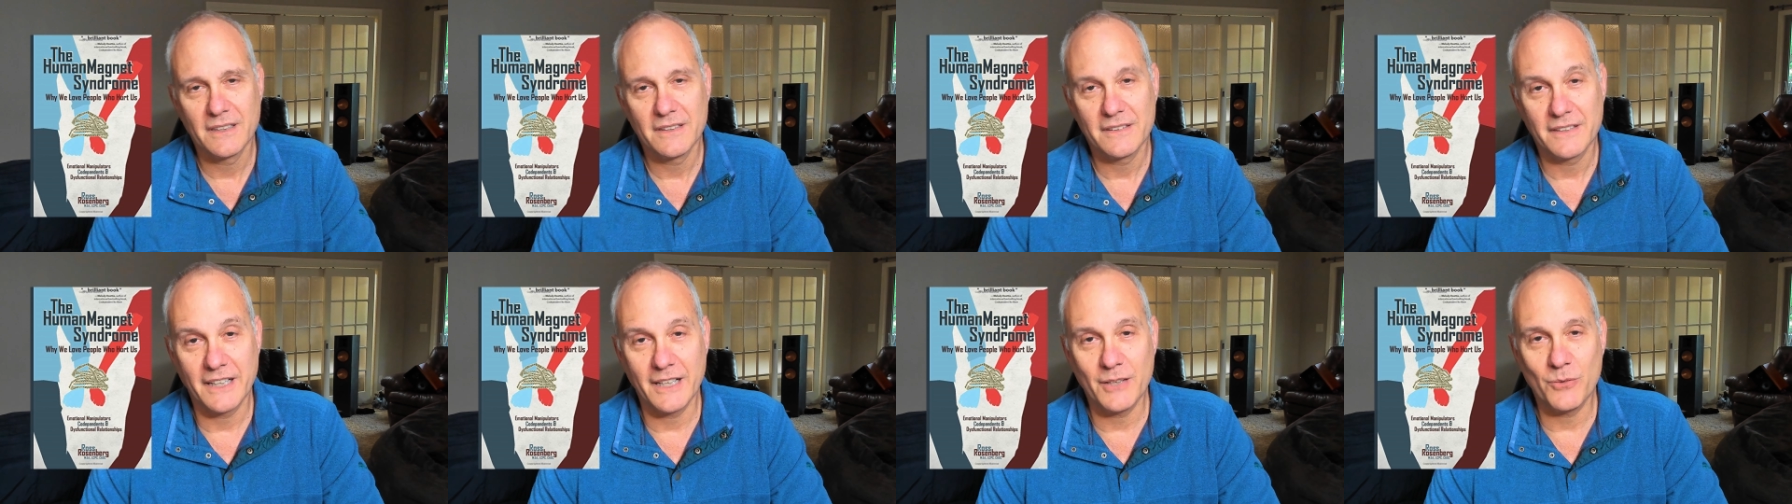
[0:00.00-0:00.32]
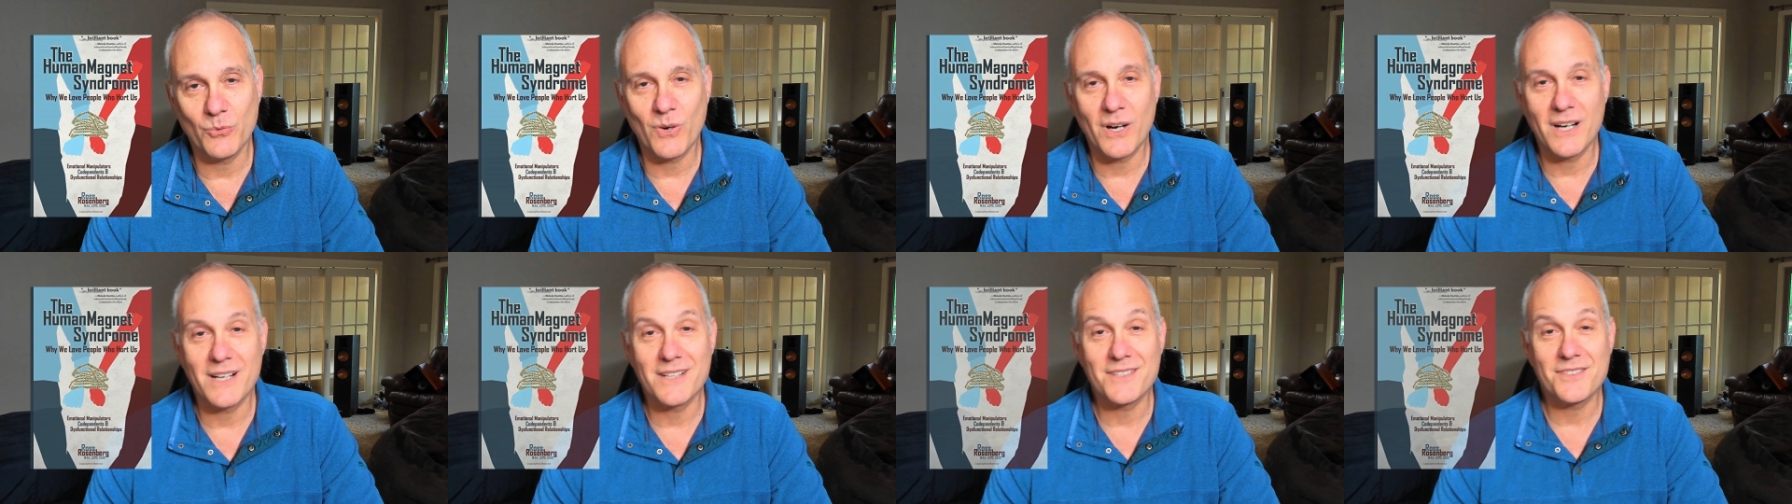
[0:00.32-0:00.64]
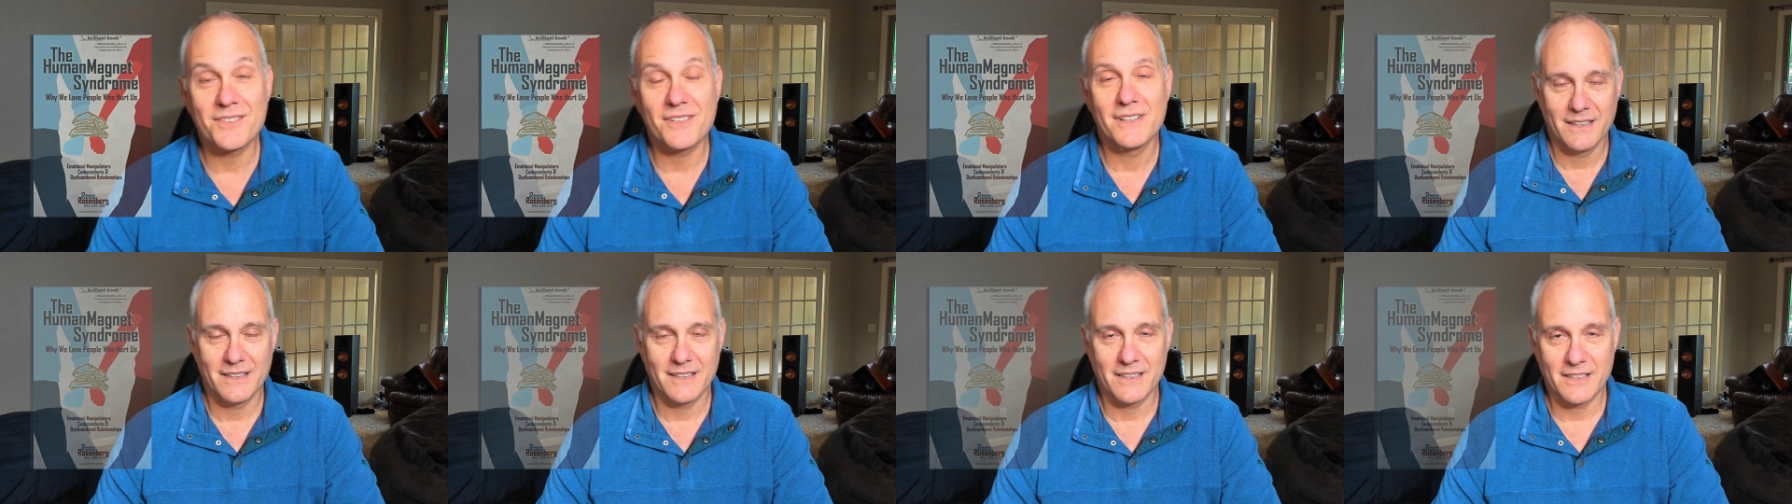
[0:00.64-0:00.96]
It
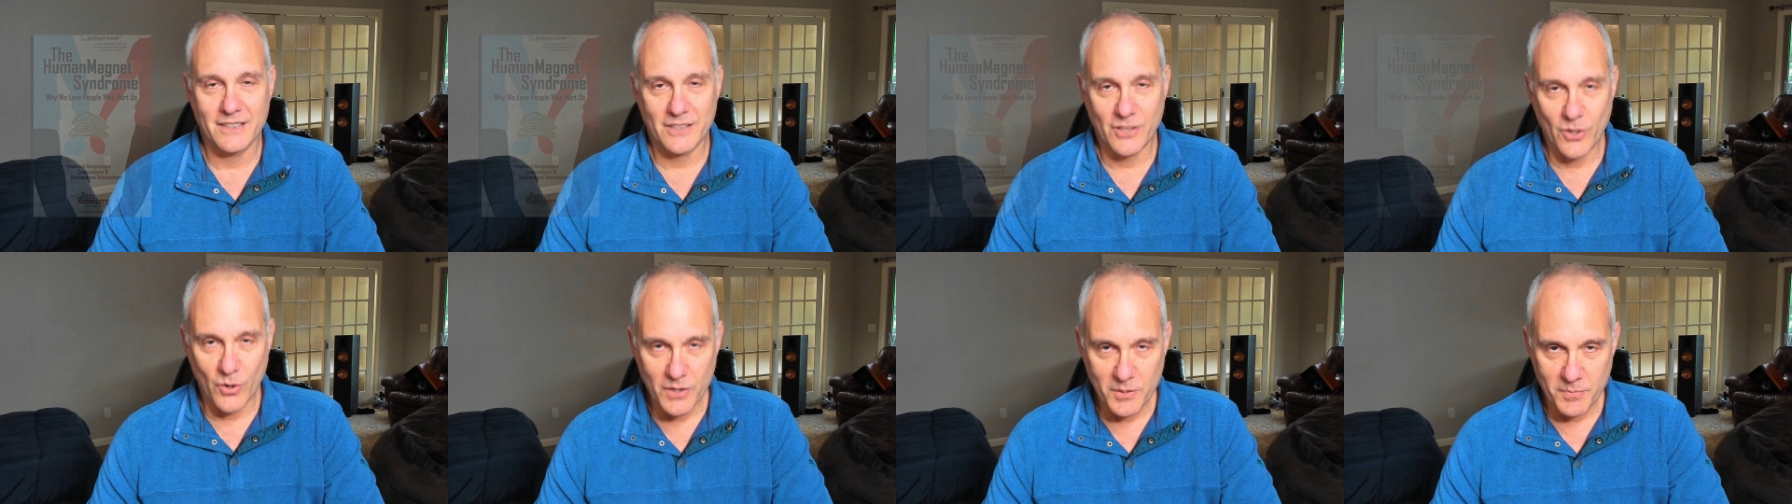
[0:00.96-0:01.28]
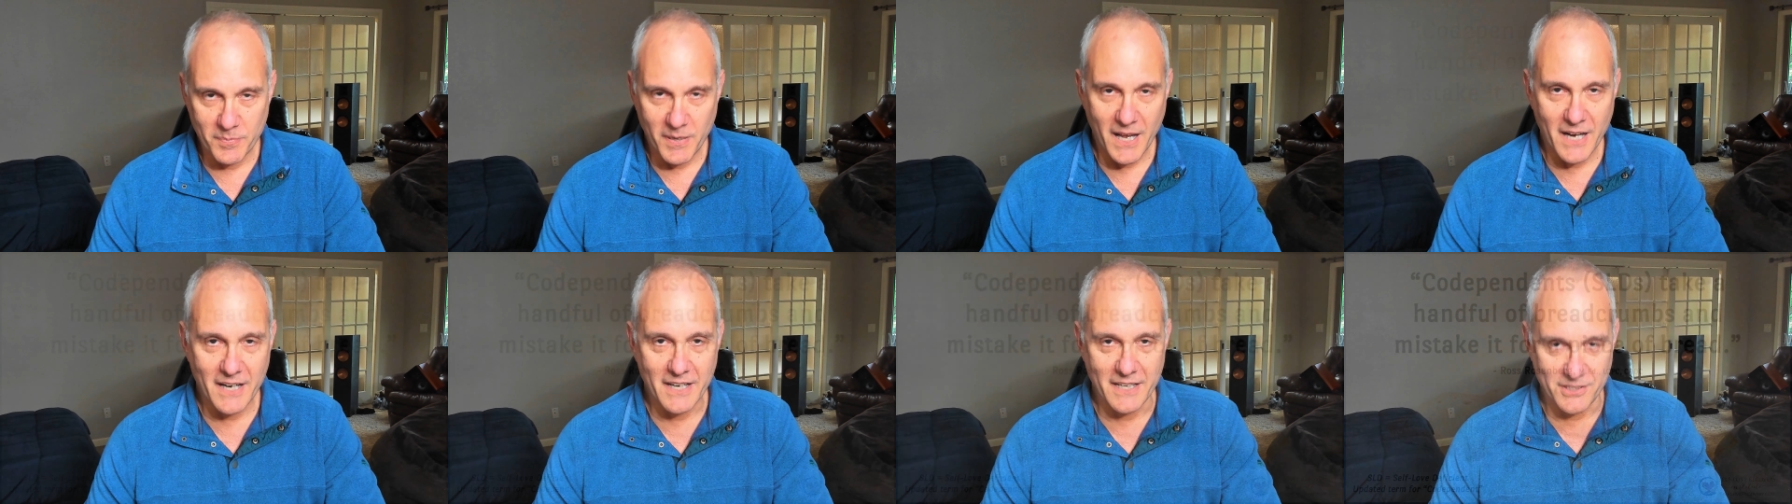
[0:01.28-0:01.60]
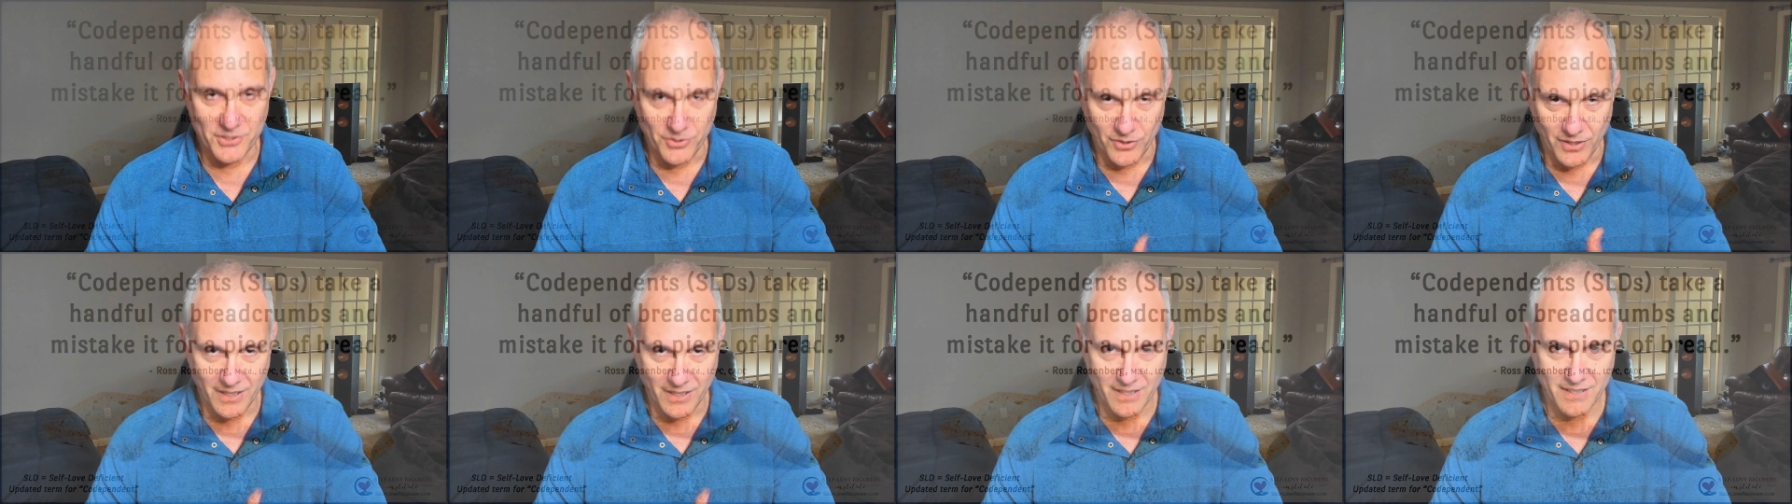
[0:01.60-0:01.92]
was
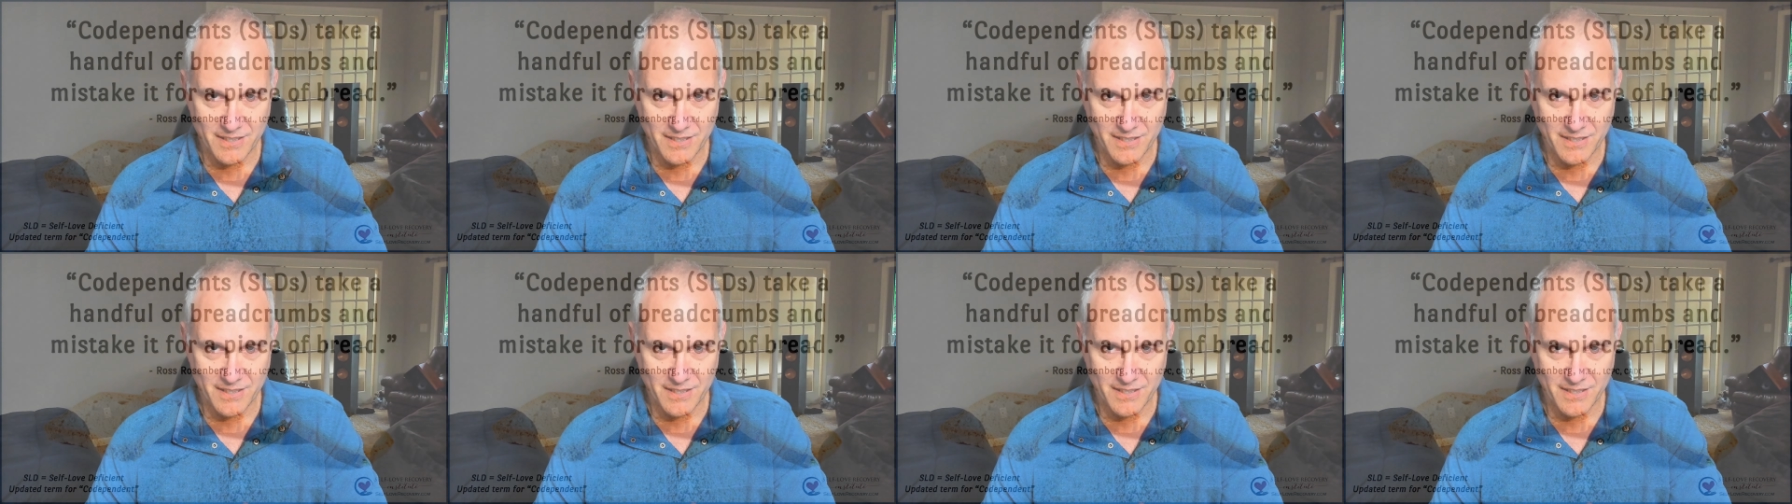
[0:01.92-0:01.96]
codependents or